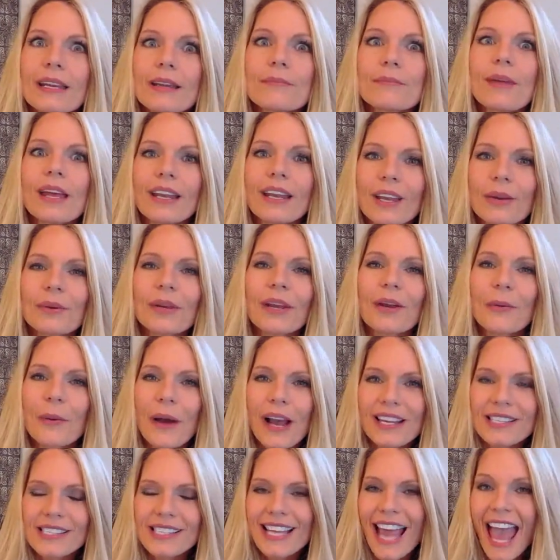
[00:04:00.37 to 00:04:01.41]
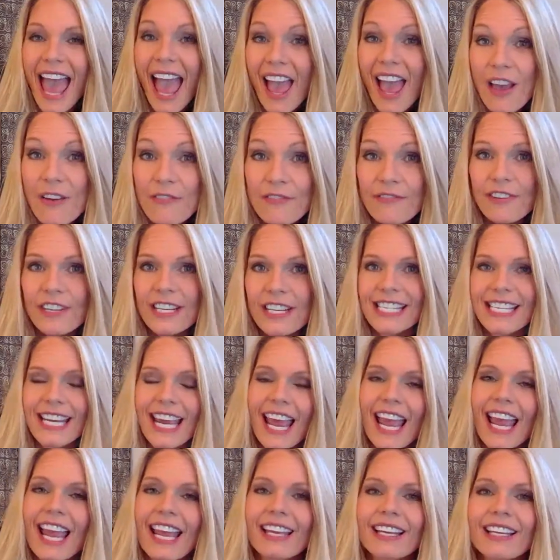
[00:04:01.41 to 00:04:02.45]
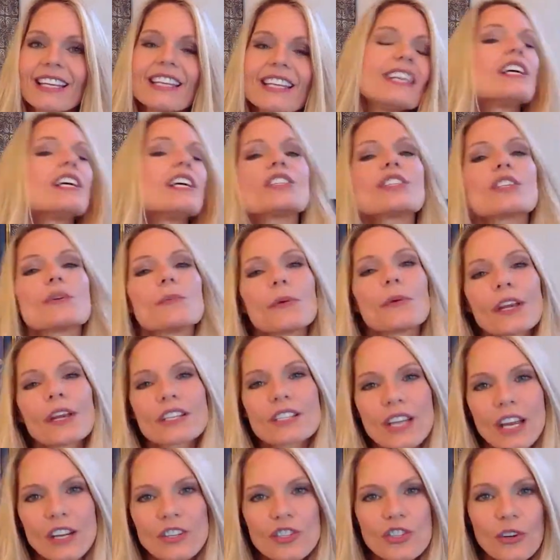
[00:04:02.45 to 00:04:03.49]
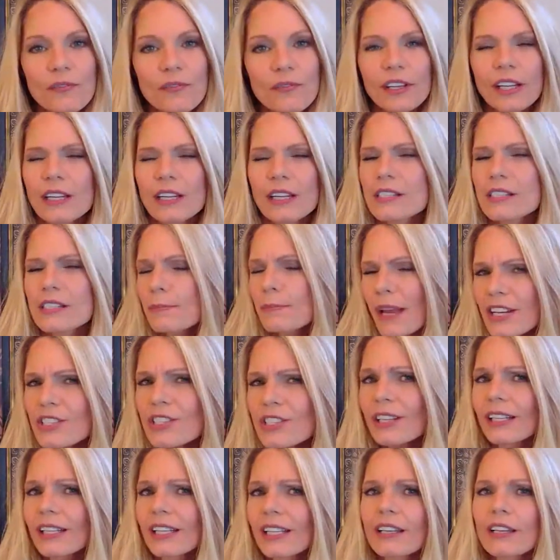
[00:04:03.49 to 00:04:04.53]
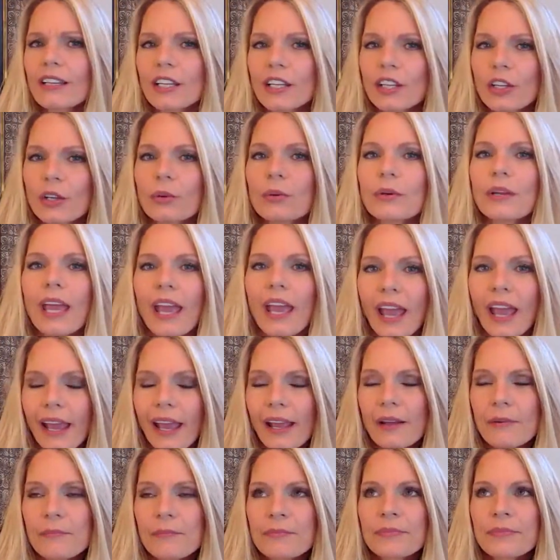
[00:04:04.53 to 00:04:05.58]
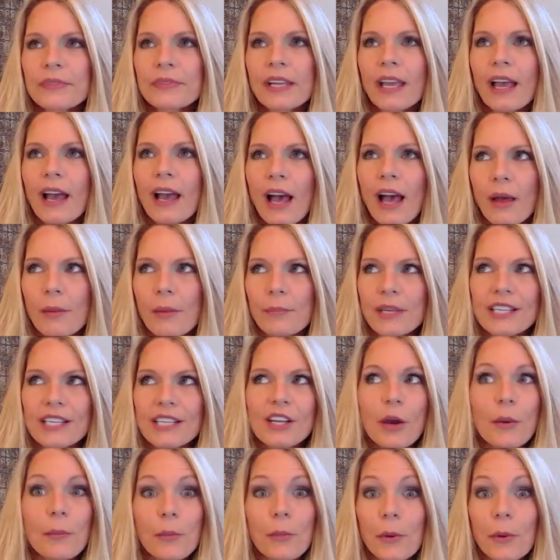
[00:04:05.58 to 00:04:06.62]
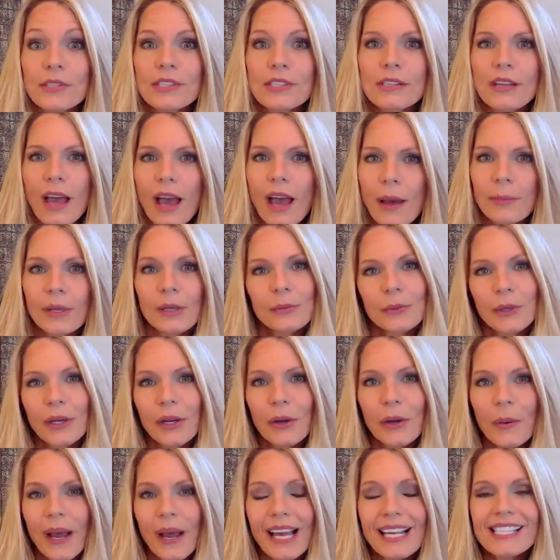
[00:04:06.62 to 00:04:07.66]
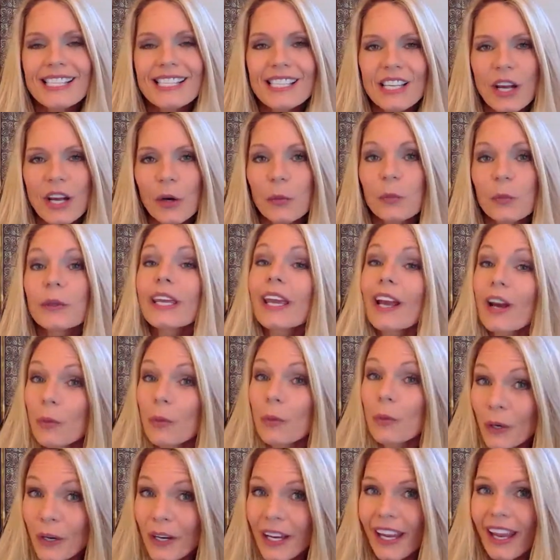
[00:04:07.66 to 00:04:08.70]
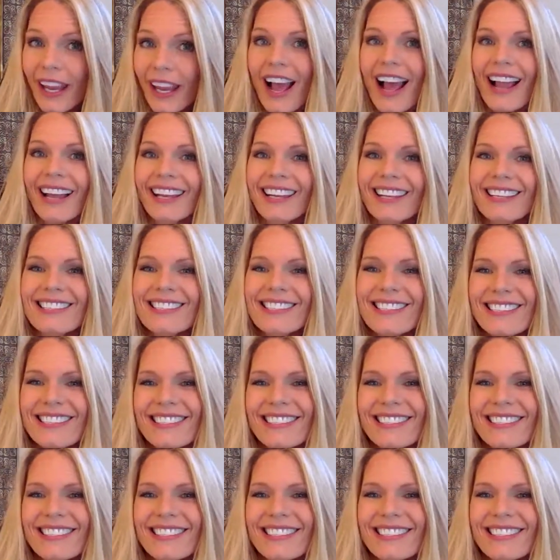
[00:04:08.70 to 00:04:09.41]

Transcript: many requests every day to bring DenSureFit, especially to the UK, is our most common request, so we are working on it.